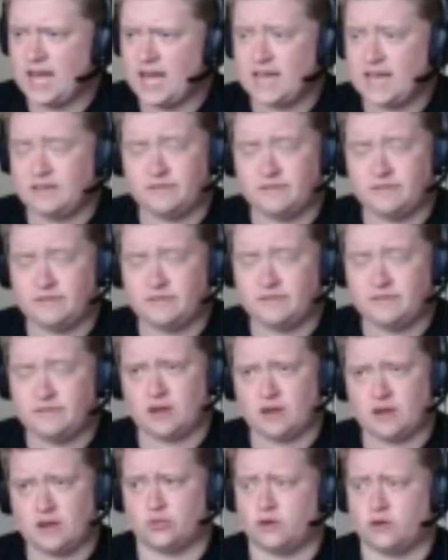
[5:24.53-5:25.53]

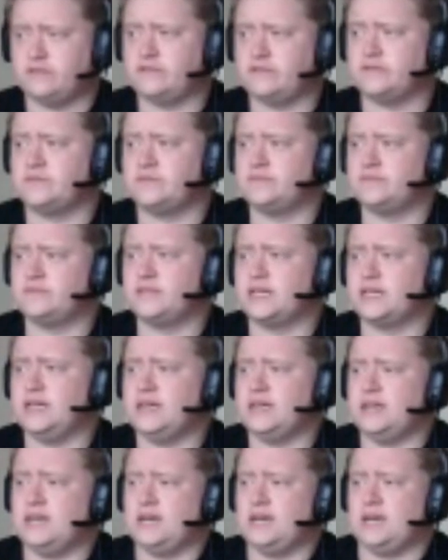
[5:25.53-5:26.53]
female dwarf
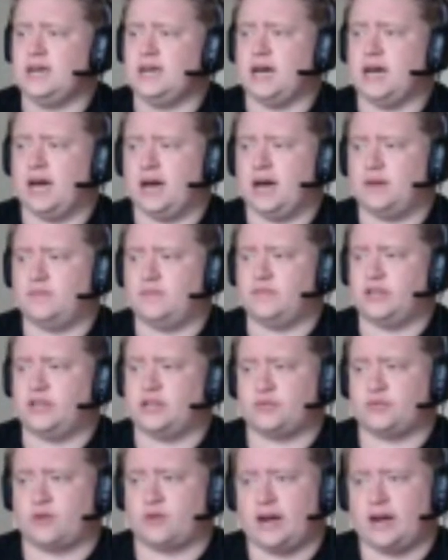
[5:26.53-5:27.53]

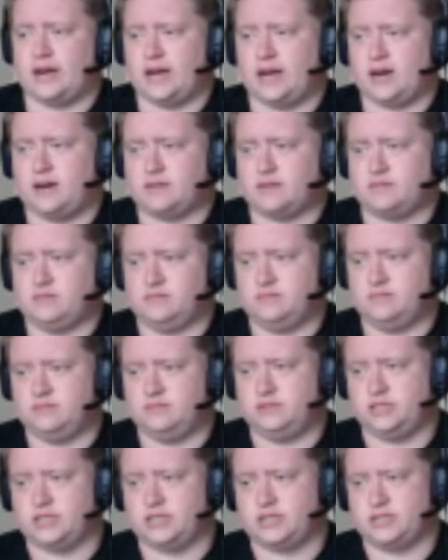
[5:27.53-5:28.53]
that is right now
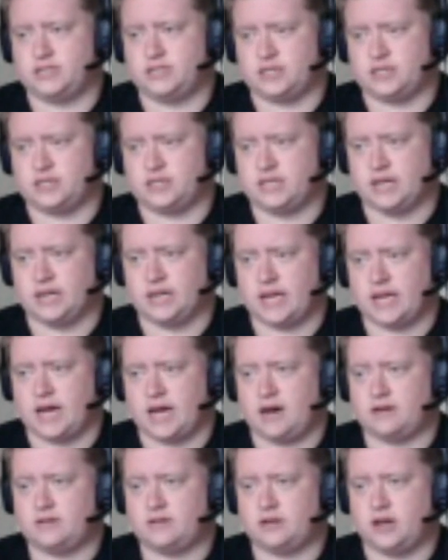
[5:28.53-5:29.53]
just sitting
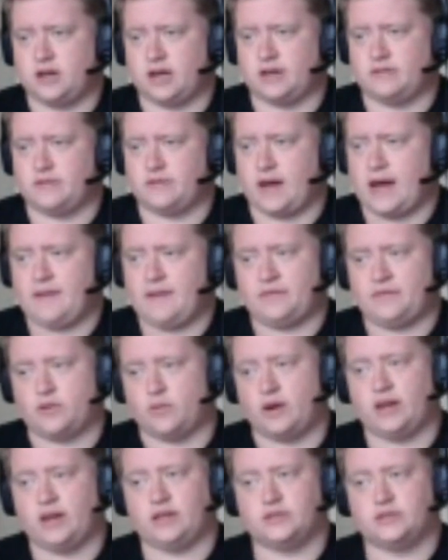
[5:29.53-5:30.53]
down, kind of at
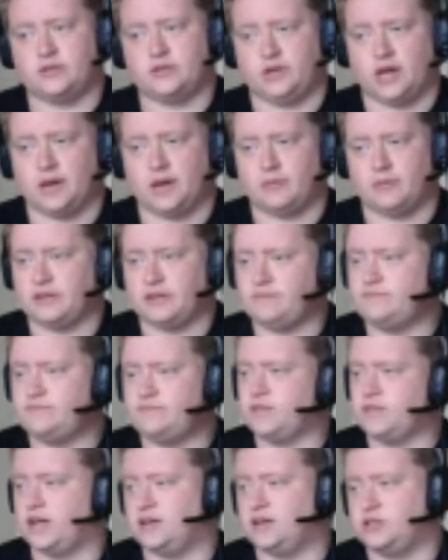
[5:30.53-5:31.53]
the ready as you come in.
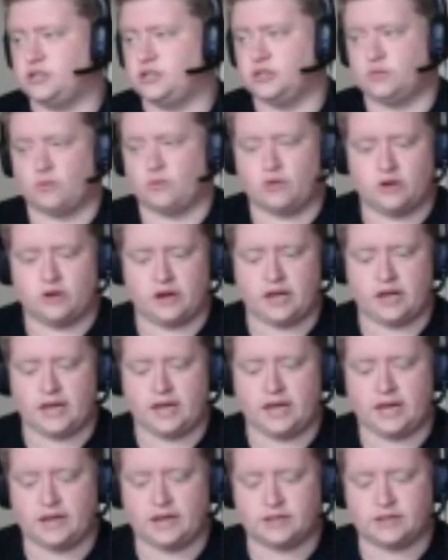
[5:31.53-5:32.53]
She's wearing
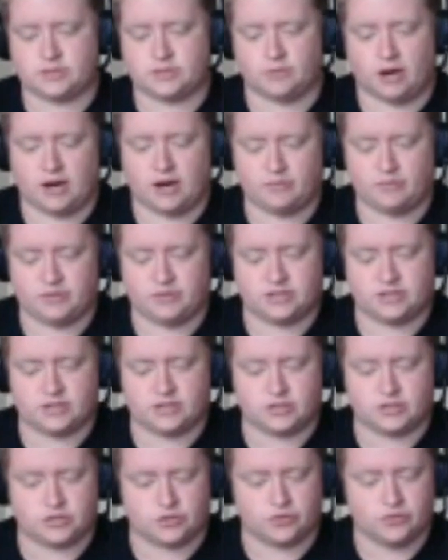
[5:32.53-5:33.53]
a smart
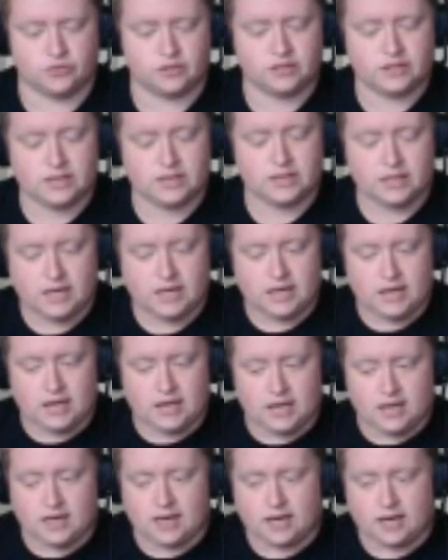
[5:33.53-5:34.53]
business suit.
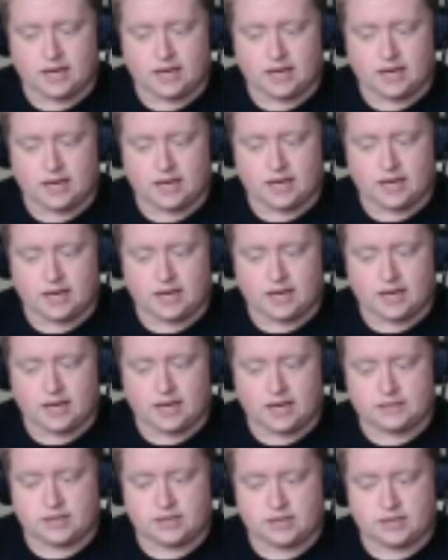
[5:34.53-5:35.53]

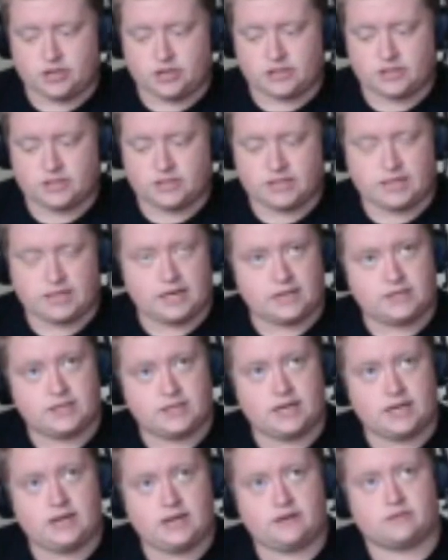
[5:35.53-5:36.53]
As she goes, sit
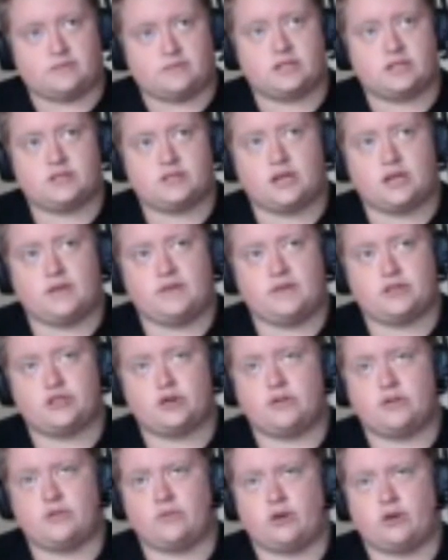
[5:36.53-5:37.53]
down, let's get
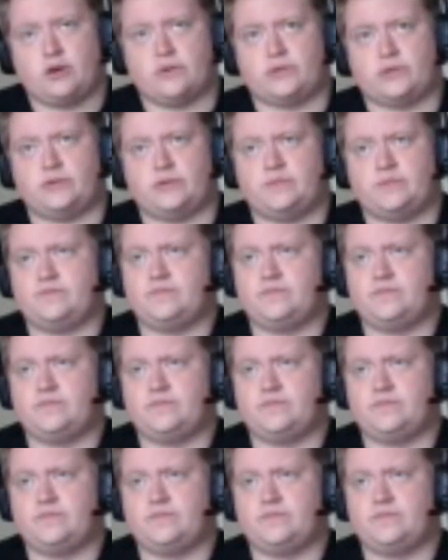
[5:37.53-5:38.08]
this show on the road.